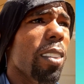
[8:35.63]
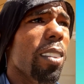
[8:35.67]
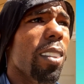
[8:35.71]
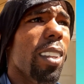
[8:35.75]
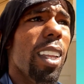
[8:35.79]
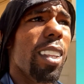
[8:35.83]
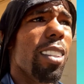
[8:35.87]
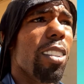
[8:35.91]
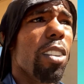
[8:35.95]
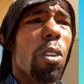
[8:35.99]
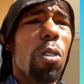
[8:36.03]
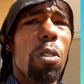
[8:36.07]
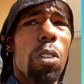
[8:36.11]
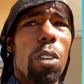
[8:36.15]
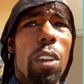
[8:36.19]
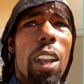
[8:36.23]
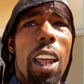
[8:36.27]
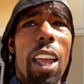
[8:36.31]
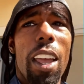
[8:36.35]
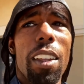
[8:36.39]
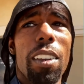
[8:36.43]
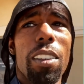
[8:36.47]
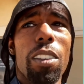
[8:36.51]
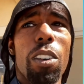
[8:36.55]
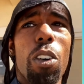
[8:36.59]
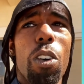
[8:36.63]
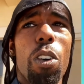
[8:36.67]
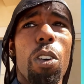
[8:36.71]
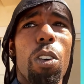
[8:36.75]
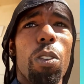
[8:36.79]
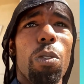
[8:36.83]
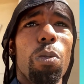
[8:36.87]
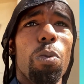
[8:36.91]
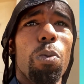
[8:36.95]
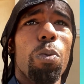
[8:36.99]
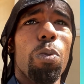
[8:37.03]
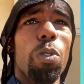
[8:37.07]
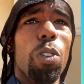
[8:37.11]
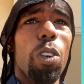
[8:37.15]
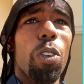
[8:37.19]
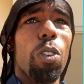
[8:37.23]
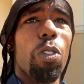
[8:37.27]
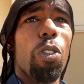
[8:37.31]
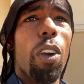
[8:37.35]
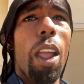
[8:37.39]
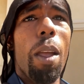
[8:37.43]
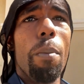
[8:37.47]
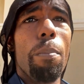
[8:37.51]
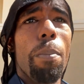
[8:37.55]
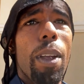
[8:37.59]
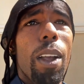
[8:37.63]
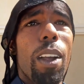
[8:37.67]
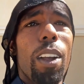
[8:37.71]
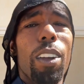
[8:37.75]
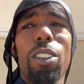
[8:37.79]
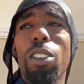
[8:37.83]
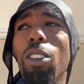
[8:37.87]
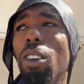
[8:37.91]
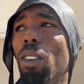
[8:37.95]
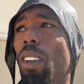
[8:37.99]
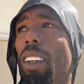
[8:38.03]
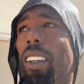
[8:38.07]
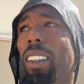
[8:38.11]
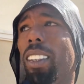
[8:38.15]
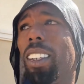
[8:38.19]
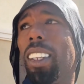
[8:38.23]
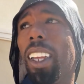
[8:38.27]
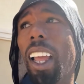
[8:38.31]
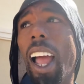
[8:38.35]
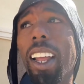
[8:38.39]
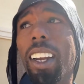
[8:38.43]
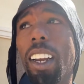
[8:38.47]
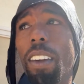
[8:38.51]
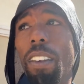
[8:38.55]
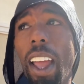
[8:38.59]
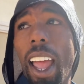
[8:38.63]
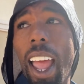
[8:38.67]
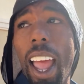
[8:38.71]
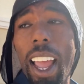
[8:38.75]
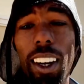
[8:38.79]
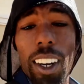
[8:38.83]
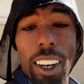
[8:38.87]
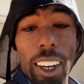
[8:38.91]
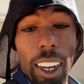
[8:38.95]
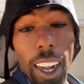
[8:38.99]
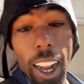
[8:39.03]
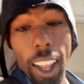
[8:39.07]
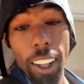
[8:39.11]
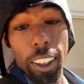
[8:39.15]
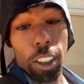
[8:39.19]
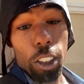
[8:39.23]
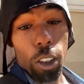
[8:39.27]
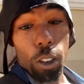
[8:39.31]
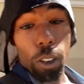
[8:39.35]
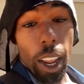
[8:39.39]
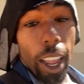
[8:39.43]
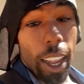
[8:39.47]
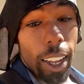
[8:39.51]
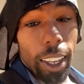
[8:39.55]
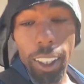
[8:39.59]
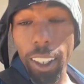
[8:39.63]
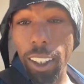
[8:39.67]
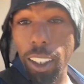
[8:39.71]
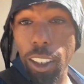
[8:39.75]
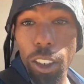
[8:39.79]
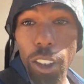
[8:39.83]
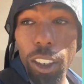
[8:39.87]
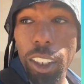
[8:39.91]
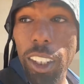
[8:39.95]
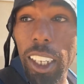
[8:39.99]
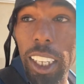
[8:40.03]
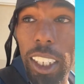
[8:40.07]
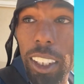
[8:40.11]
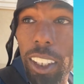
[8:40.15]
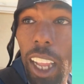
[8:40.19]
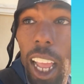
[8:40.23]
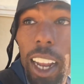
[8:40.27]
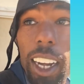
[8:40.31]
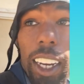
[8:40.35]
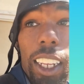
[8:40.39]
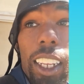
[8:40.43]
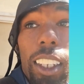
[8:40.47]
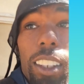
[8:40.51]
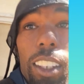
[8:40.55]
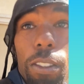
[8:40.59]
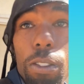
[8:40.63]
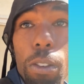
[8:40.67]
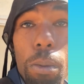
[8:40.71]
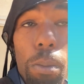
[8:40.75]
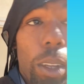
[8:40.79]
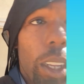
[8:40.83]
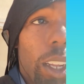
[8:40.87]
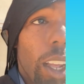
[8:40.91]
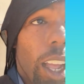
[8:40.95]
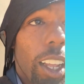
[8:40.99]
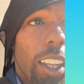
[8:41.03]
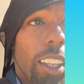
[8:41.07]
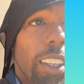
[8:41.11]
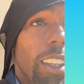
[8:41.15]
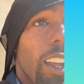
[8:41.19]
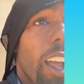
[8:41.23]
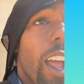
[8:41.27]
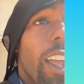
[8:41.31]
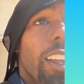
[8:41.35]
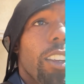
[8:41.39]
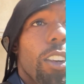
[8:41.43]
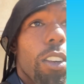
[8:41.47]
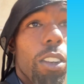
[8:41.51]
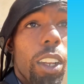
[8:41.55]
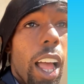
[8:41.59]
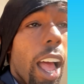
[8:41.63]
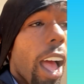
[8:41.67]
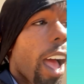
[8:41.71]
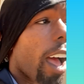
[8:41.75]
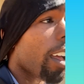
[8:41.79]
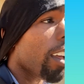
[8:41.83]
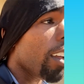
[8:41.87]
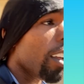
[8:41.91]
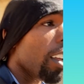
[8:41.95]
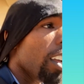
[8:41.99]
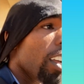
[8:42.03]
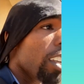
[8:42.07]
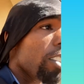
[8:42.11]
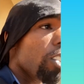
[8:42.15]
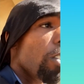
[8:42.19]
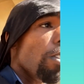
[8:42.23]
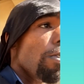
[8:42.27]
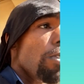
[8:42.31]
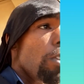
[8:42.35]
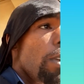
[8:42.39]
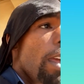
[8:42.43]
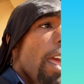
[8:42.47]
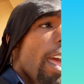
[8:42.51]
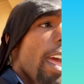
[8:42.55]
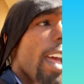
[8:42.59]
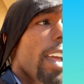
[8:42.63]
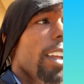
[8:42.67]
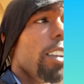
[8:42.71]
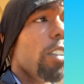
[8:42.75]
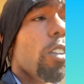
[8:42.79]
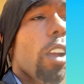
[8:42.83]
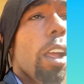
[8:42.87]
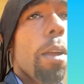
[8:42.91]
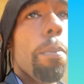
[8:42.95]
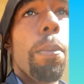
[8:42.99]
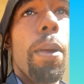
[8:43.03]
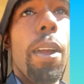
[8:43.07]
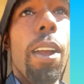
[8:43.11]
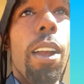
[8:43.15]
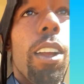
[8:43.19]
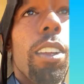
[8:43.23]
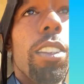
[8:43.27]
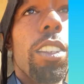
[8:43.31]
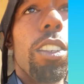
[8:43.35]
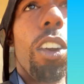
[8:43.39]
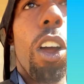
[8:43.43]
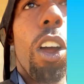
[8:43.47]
it's gonna do that. Or your grandparents or shit, I never had none of that. So like, you know, it's kinda easy for me, I ain't gonna lie. So if you had grandparents and